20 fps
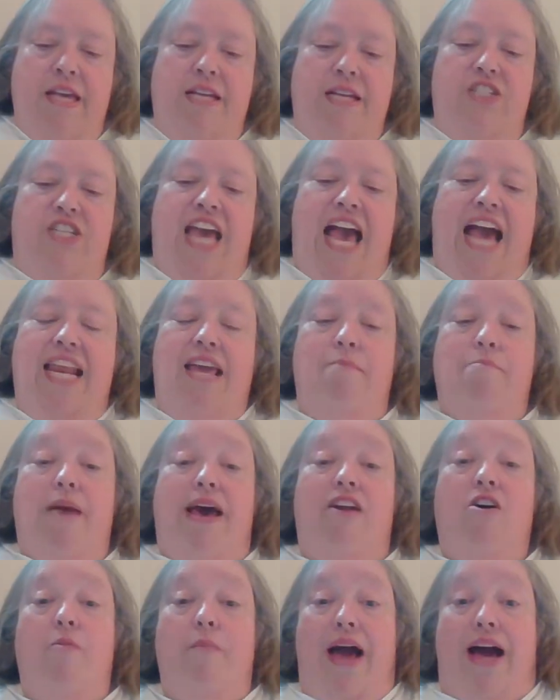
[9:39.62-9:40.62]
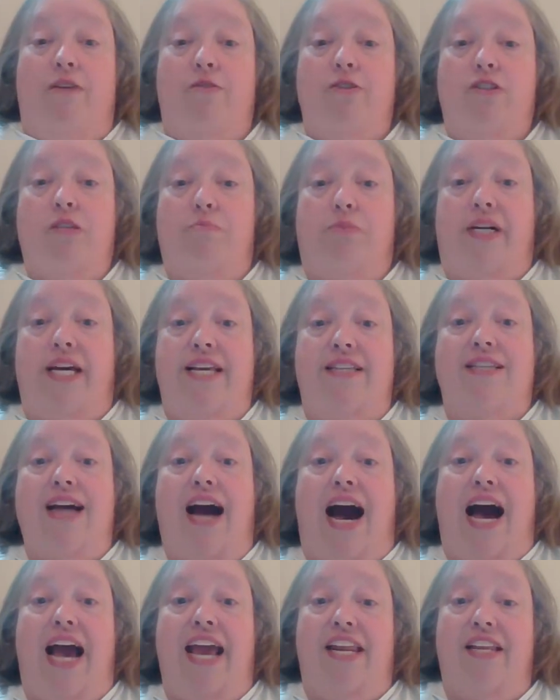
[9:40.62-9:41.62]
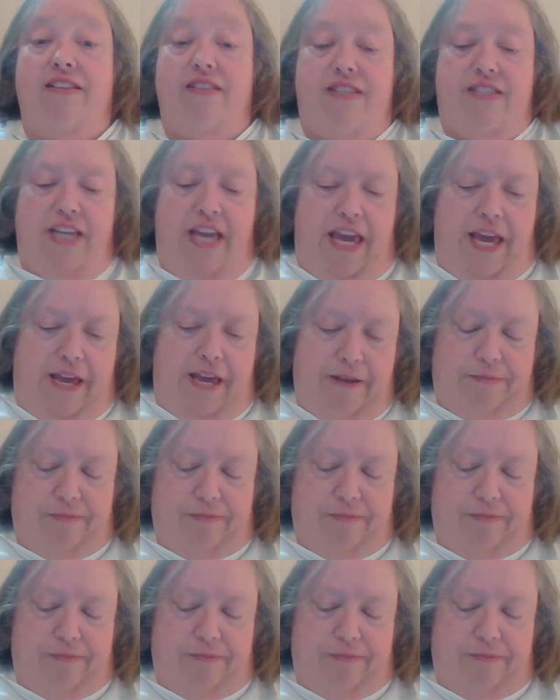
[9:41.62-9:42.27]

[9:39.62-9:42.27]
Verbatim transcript: Danny Meadow Mouse plays hide and seek.